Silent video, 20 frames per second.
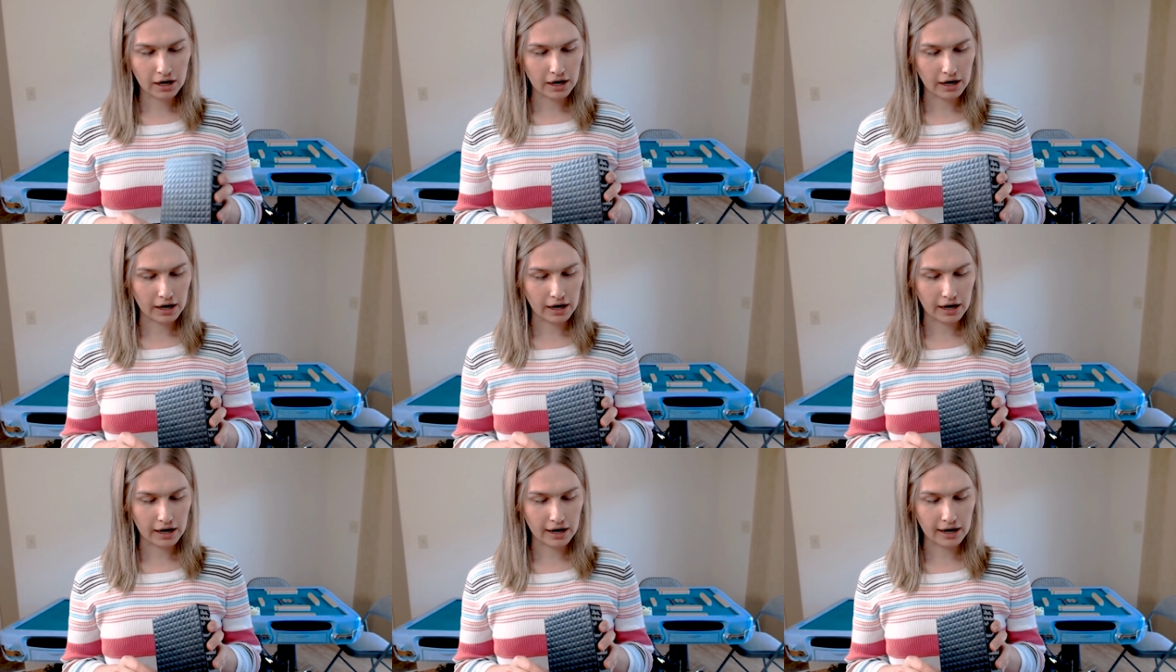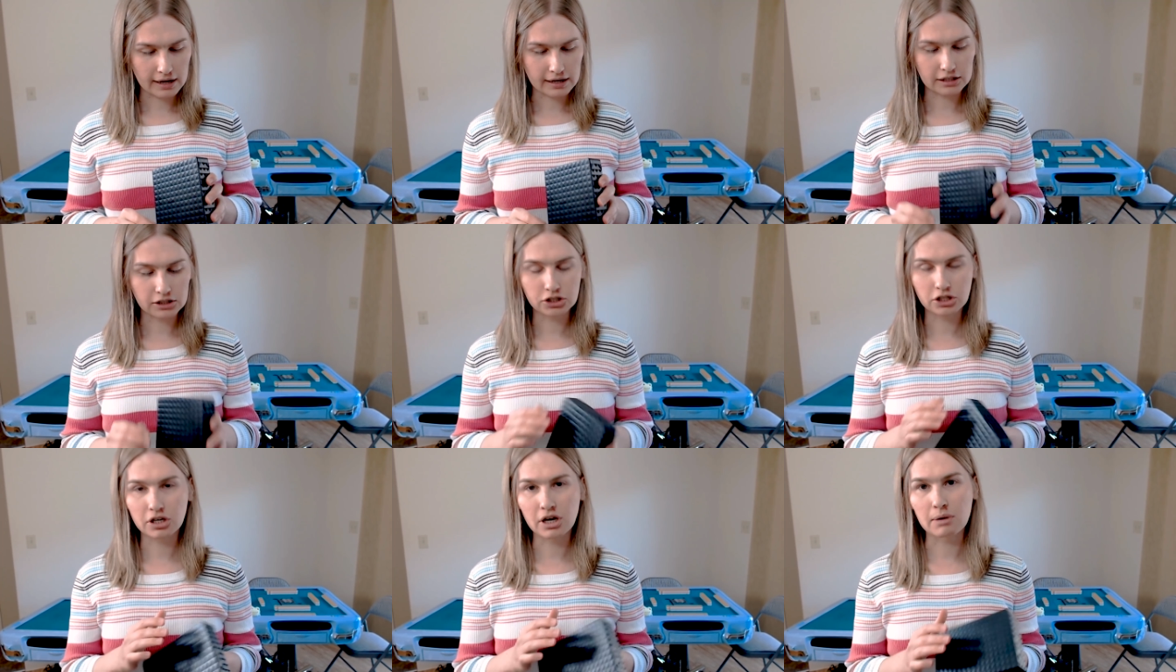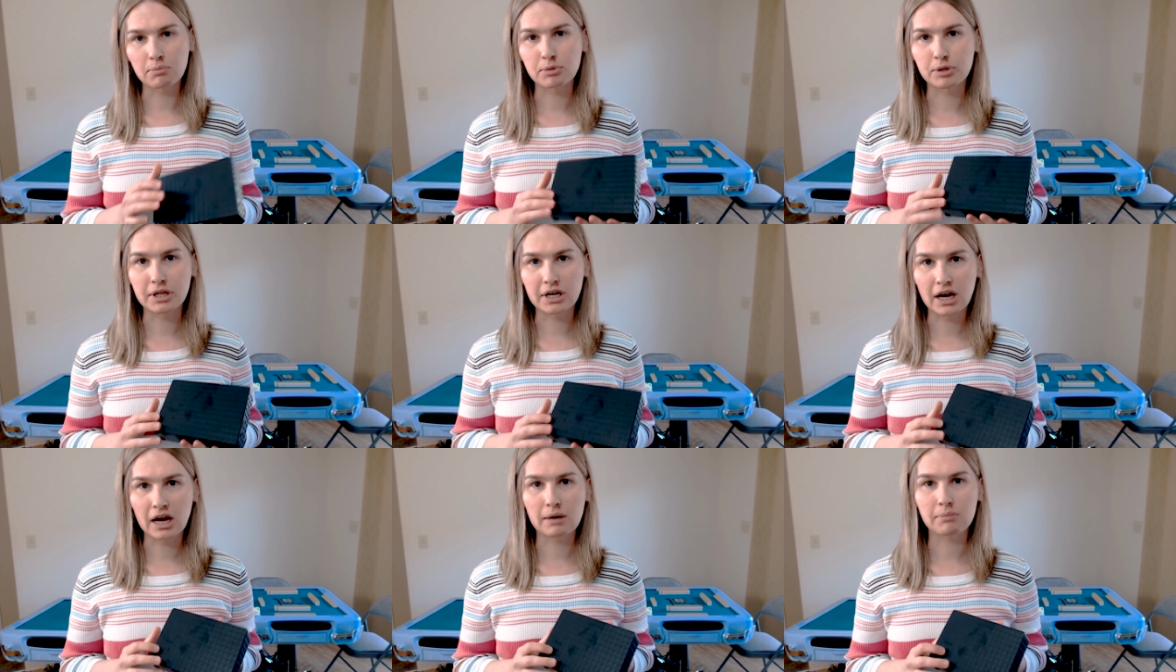And it should come with
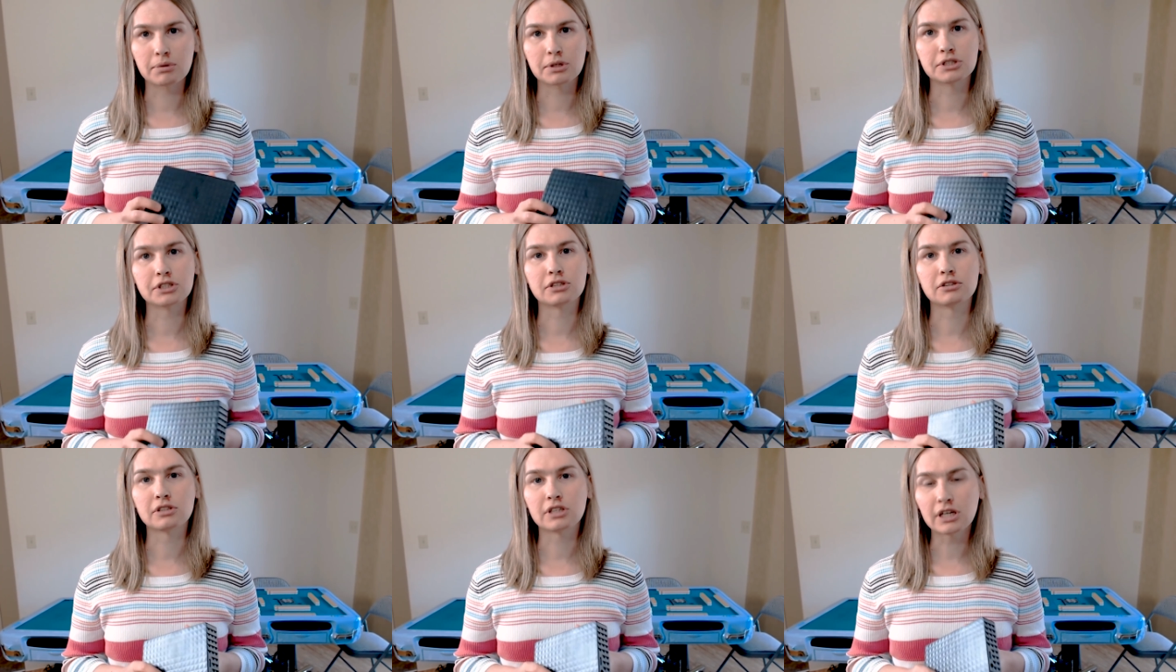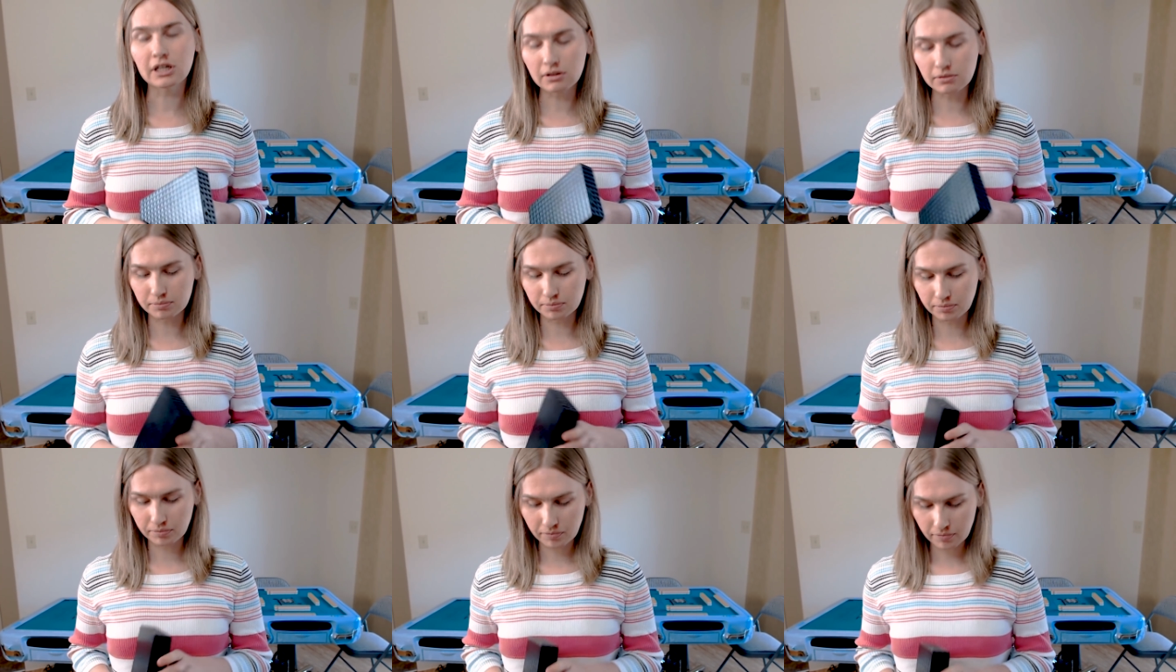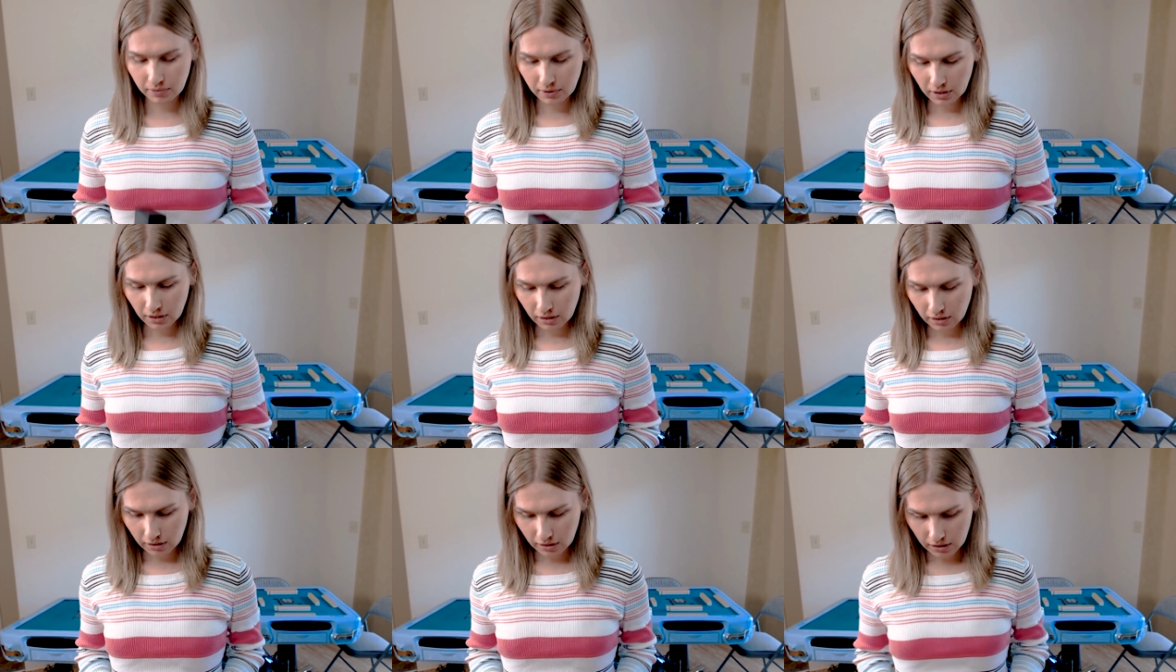the cables you need.
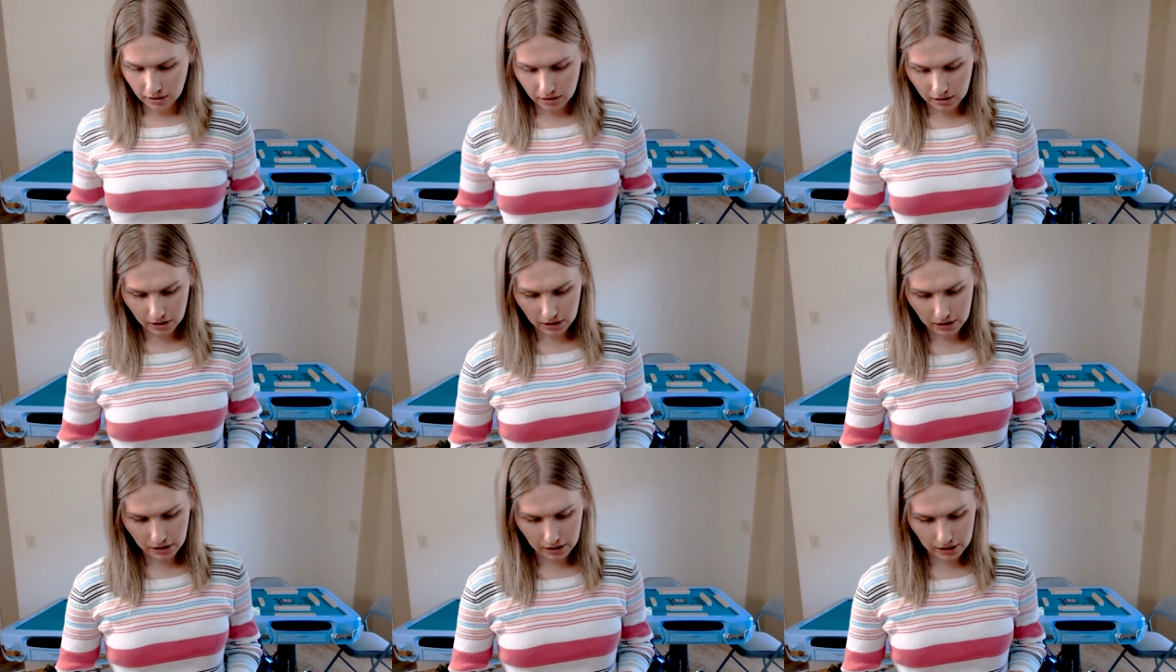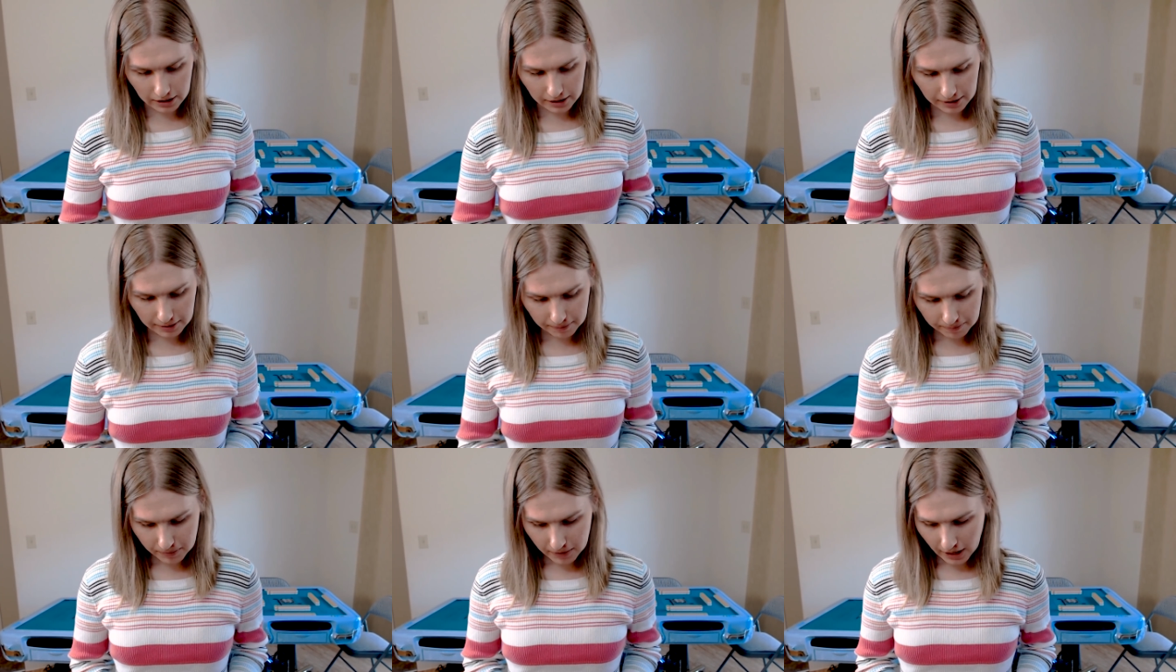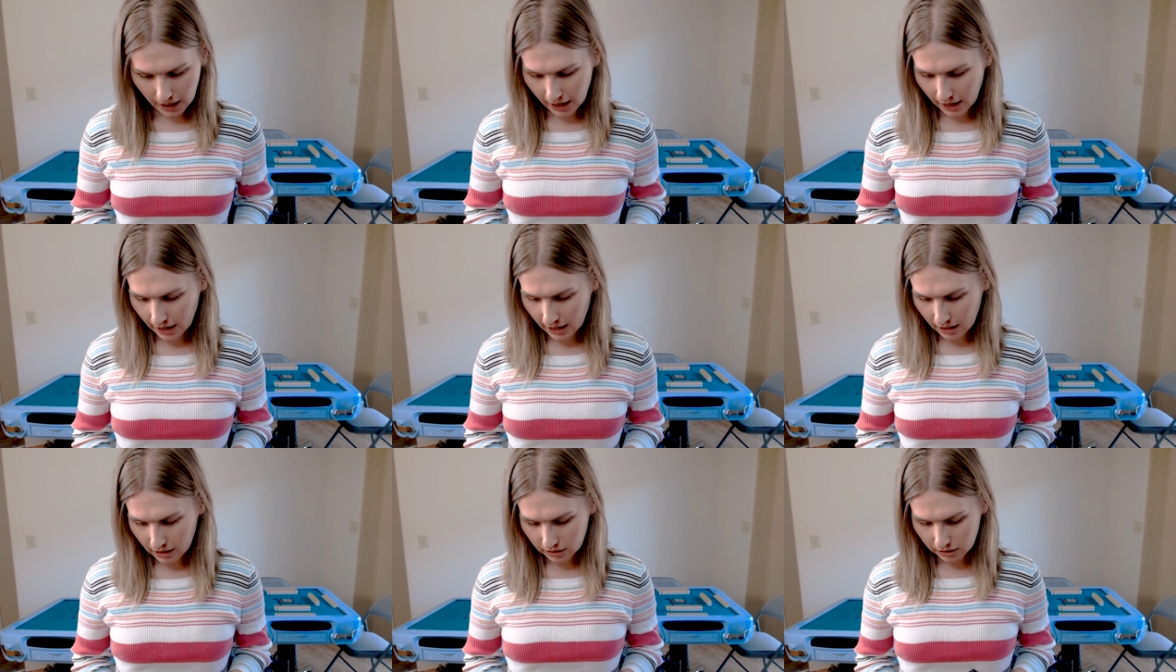
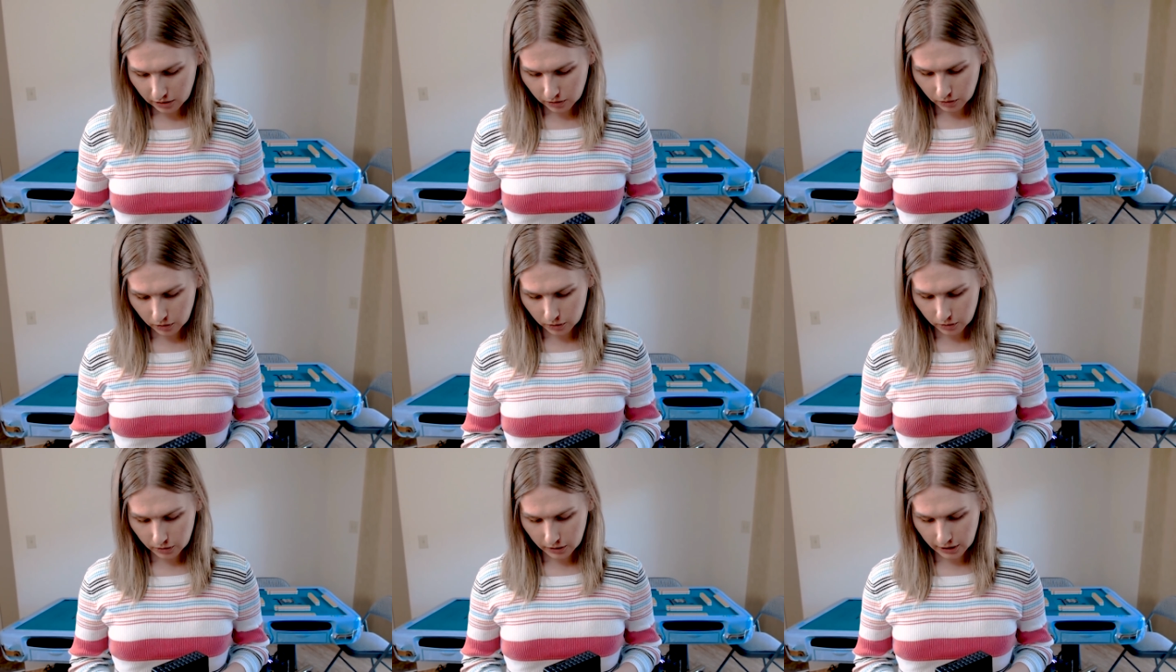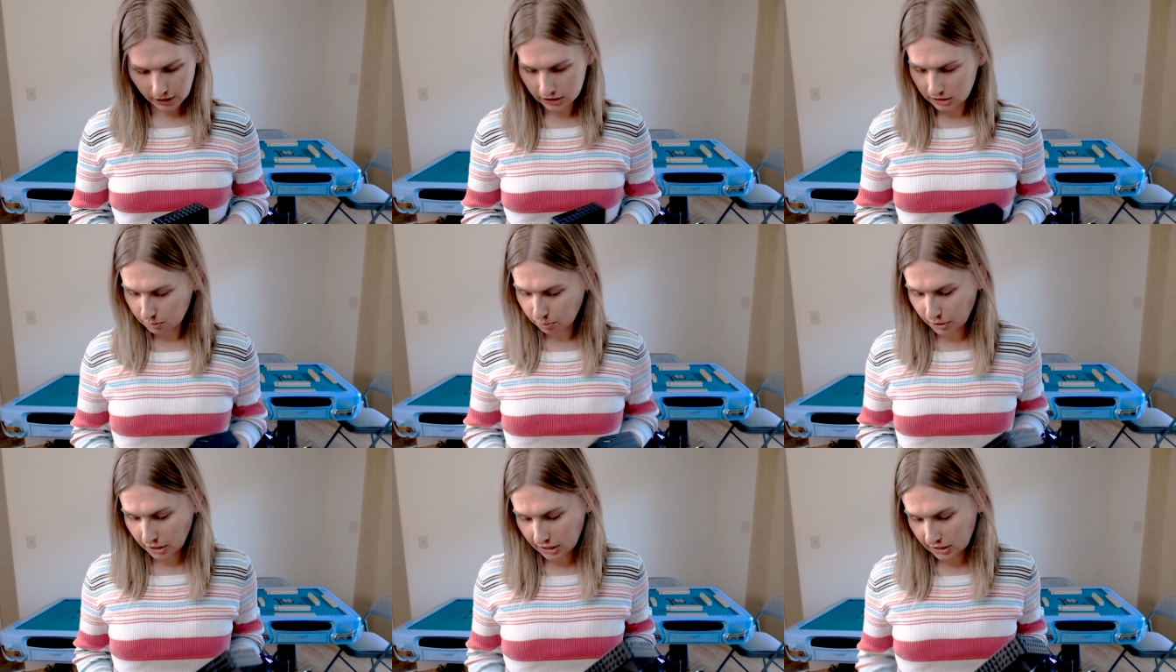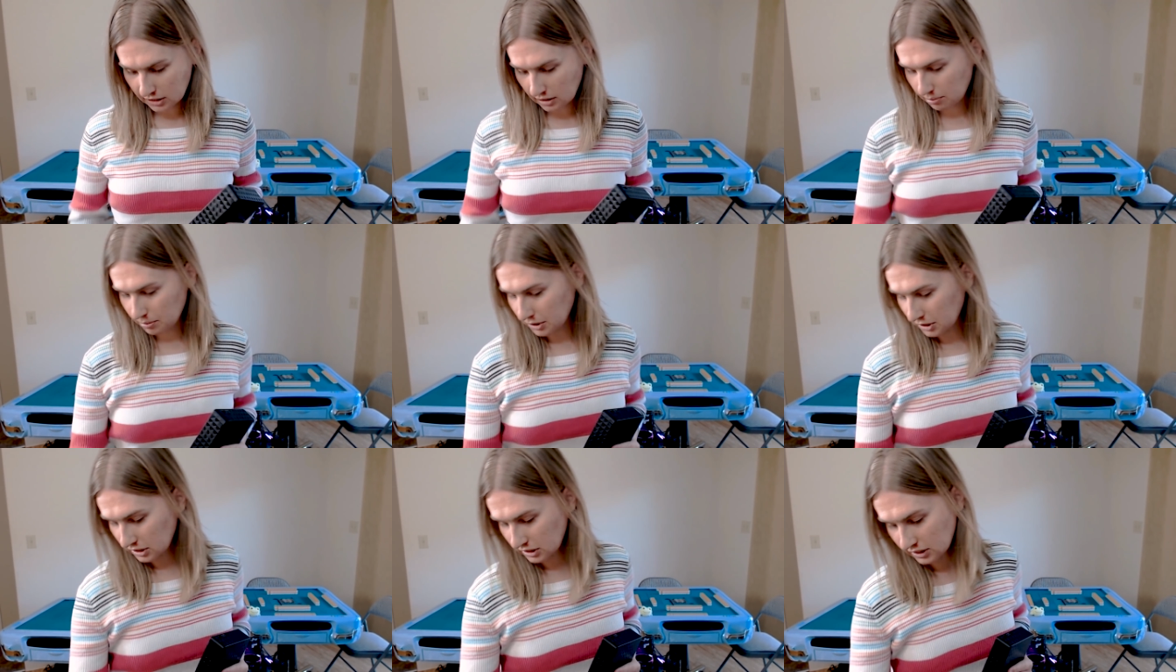And it's pretty
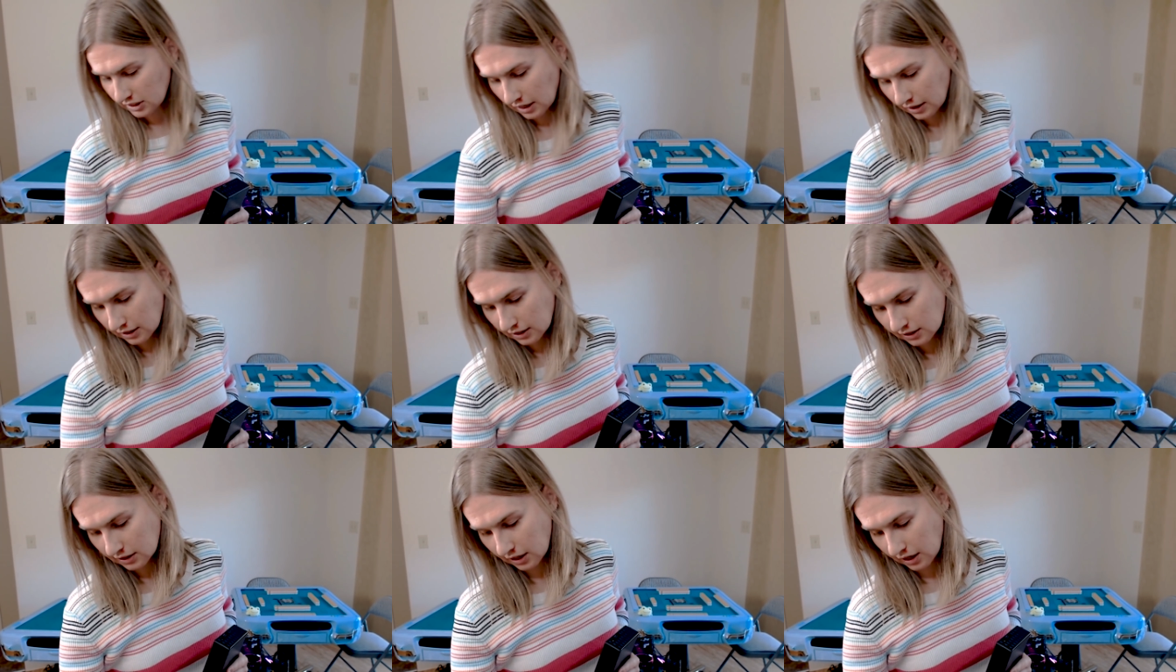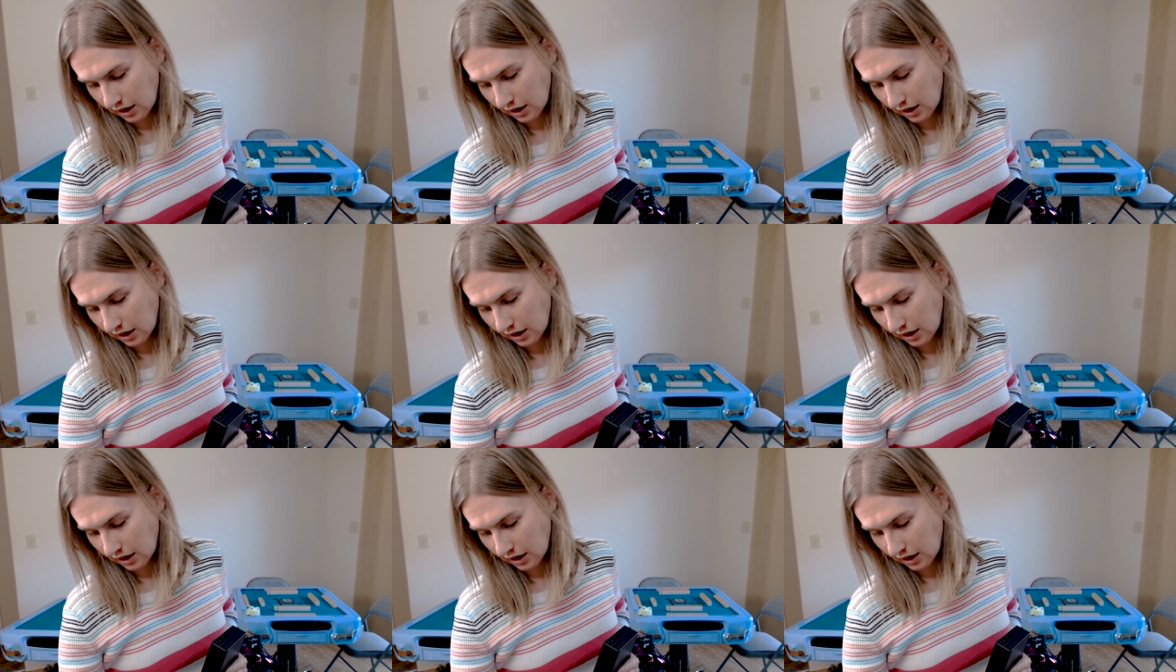simple to set this thing